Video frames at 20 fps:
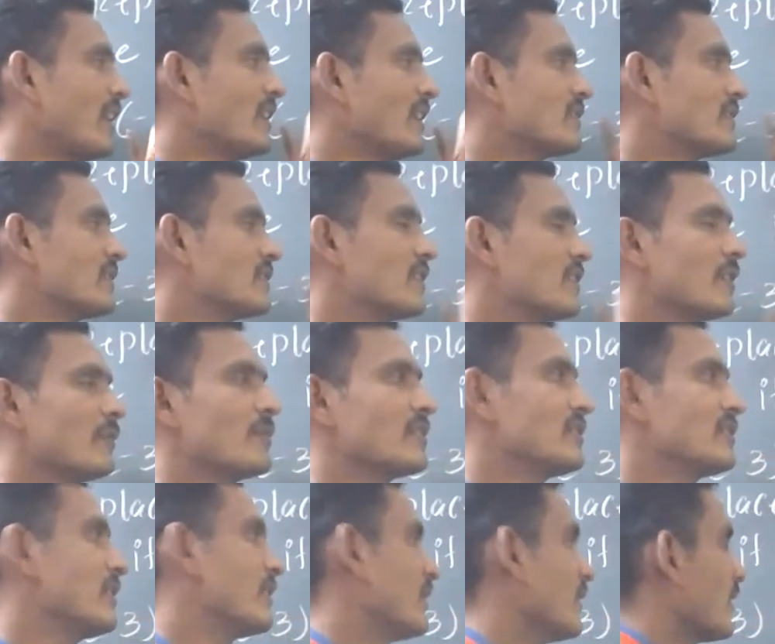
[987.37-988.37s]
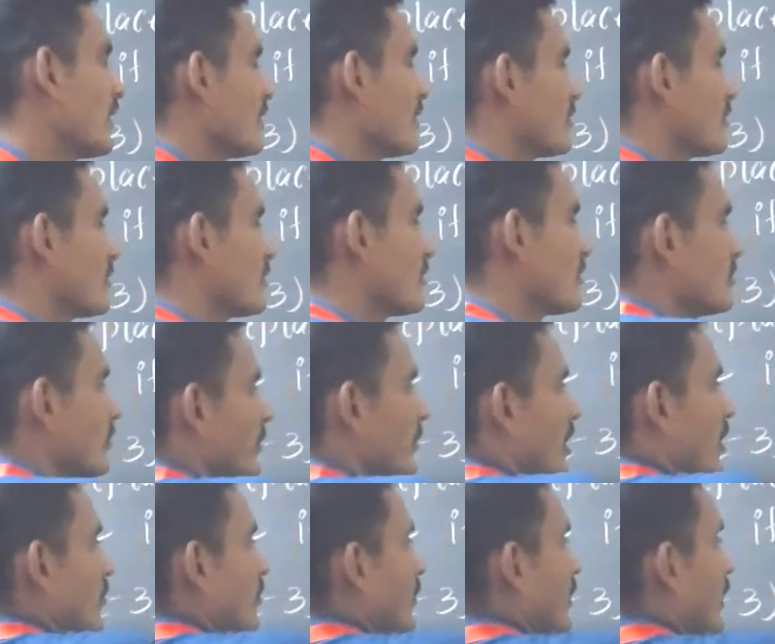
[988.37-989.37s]
minus is there, means here also we
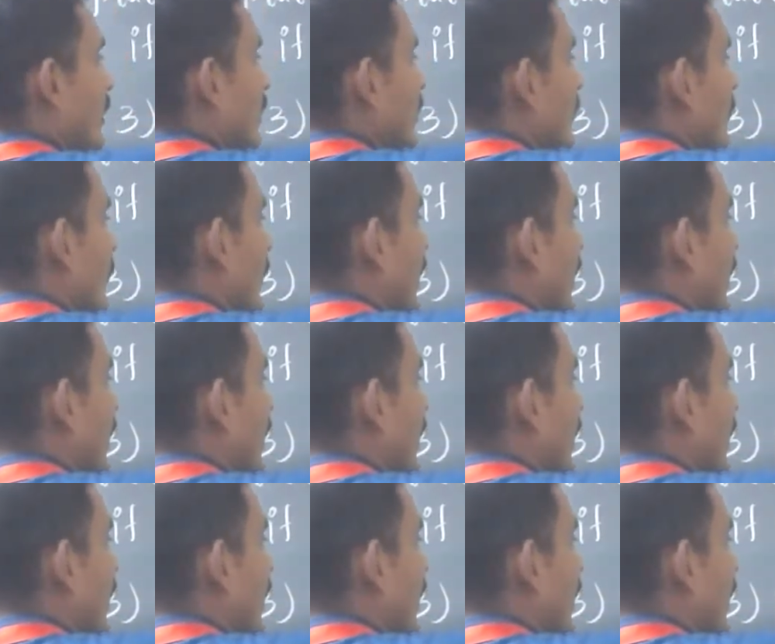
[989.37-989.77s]
have to take a